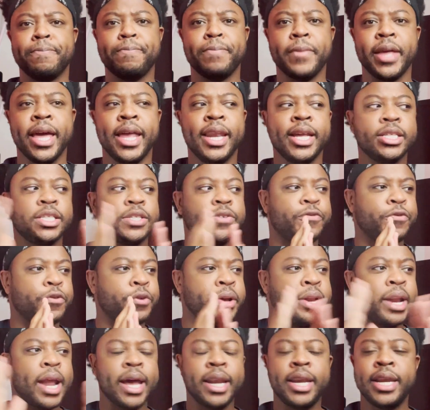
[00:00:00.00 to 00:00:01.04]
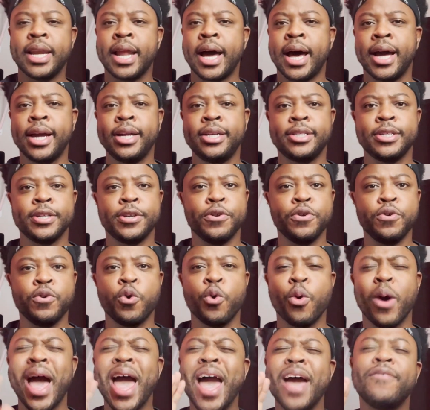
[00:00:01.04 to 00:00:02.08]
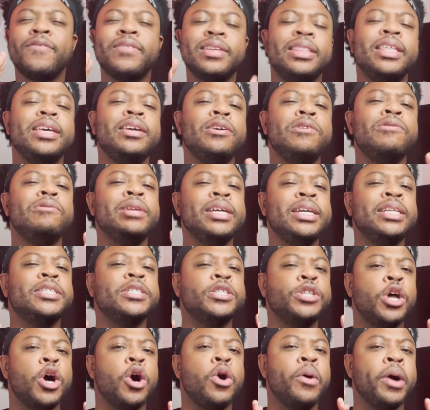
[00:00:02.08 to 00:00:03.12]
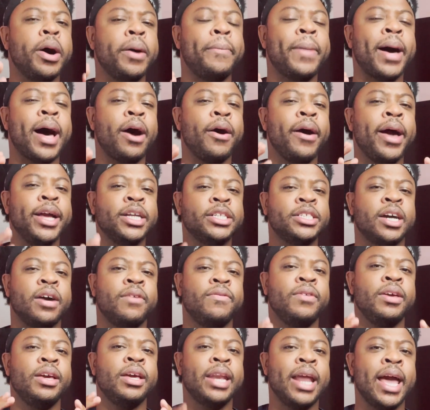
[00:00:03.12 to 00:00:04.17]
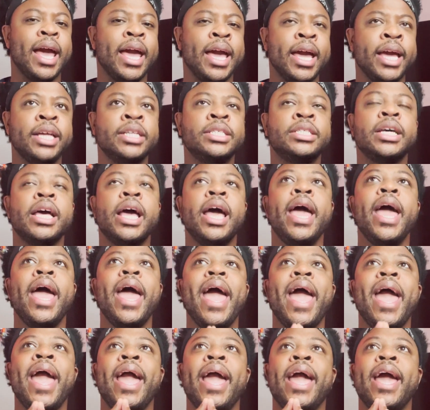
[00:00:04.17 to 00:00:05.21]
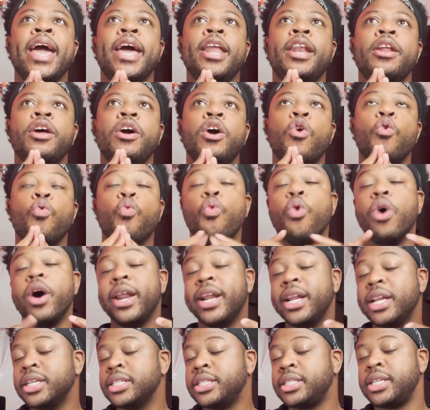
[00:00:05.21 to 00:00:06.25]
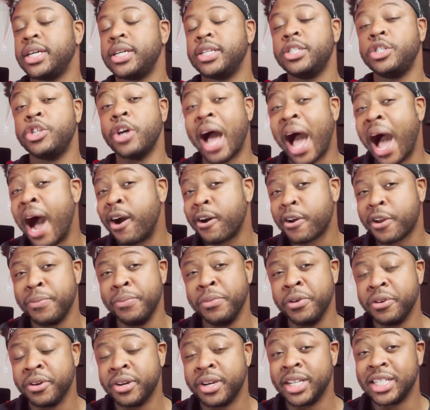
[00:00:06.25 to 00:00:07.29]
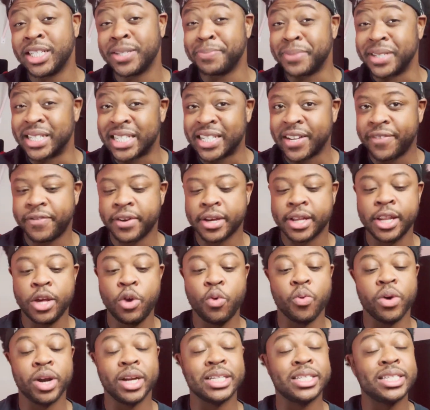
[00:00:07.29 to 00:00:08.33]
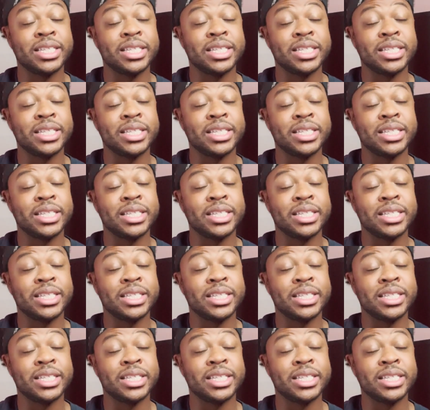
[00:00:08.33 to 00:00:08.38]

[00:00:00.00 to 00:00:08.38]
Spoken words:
It is free 99 to Google everything you need to know about HIV and AIDS and what it has done to our community, specifically what